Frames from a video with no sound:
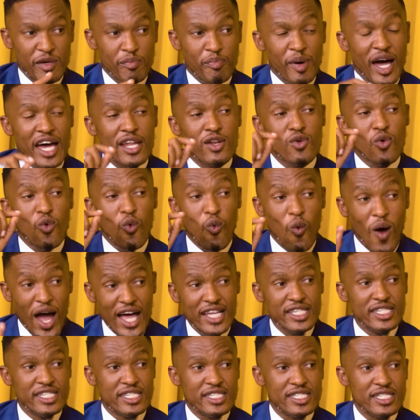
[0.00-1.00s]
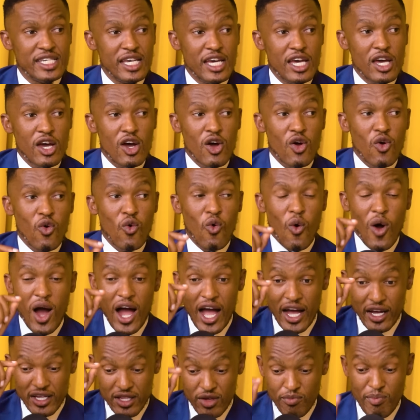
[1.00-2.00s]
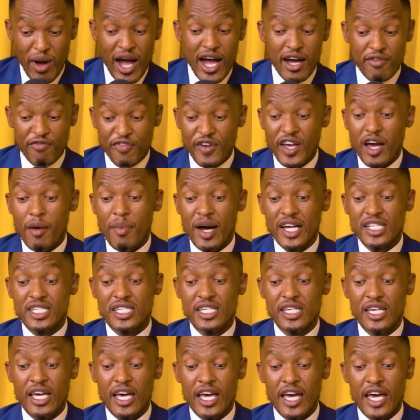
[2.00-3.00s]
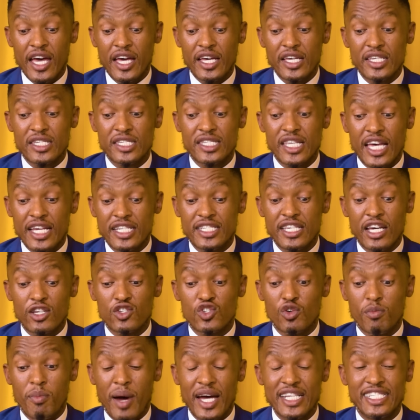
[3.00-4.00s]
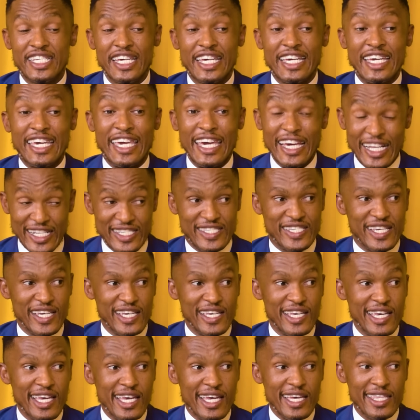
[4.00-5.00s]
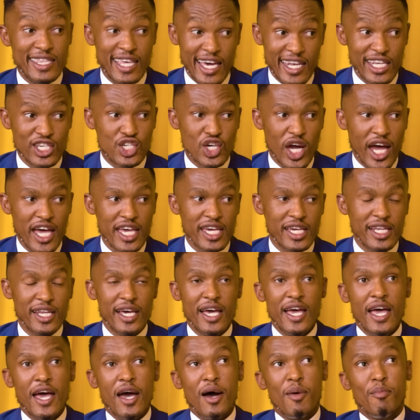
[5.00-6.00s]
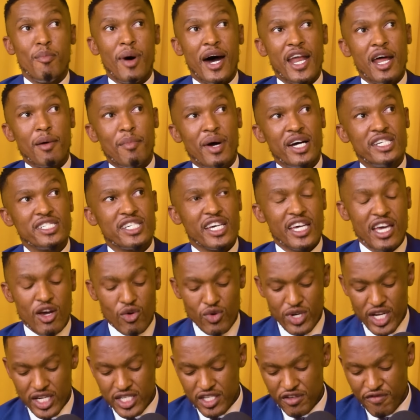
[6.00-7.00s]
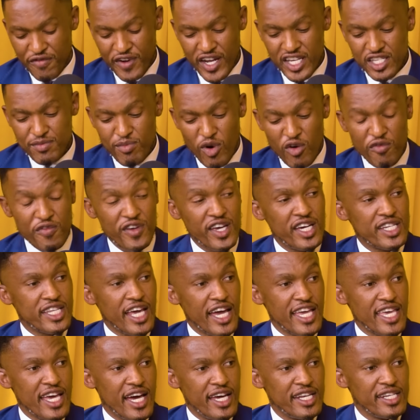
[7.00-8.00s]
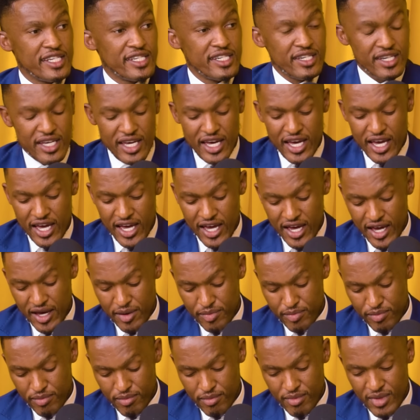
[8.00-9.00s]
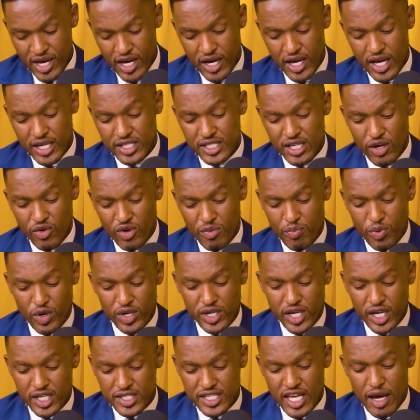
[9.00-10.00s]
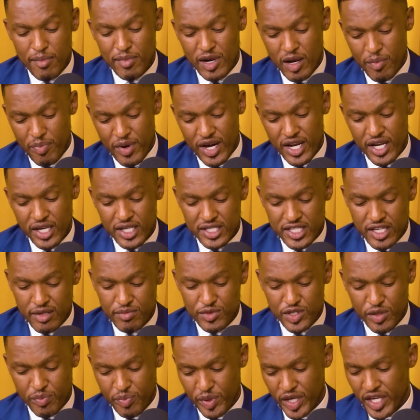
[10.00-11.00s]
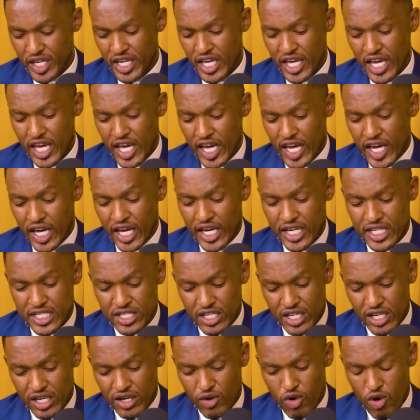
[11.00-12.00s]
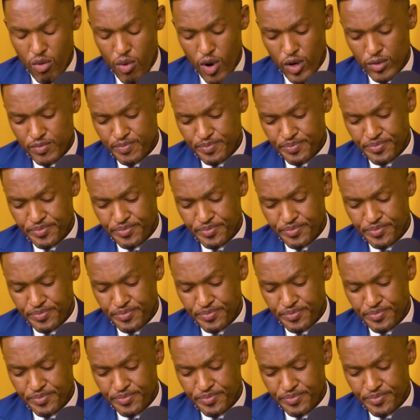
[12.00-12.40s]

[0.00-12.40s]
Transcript: But once, figure about a sentence about guilty, then a child. Maramanje guna difference, more figure Tanyan. Bengenza we podcast am Lapanes Kim Chipi. Niti Gubo.